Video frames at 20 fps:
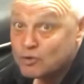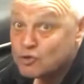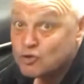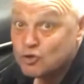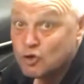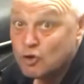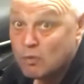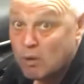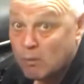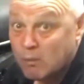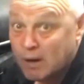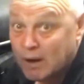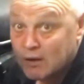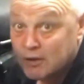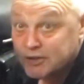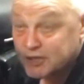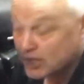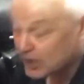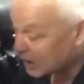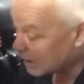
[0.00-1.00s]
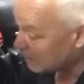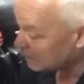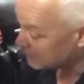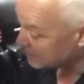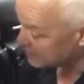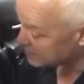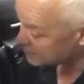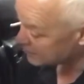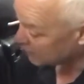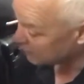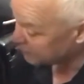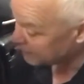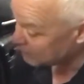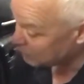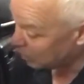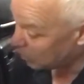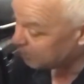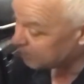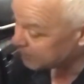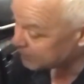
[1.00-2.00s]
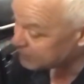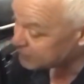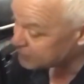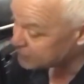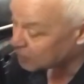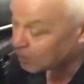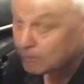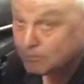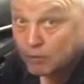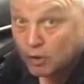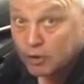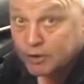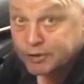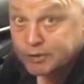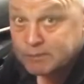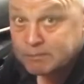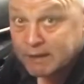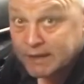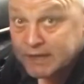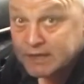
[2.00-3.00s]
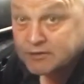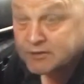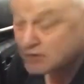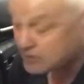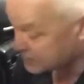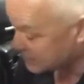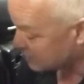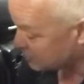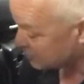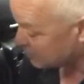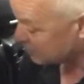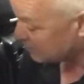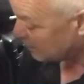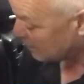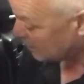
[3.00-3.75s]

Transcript: sure what way I'm going to go with this. I think what we're going to do, I'm not going to make a decision.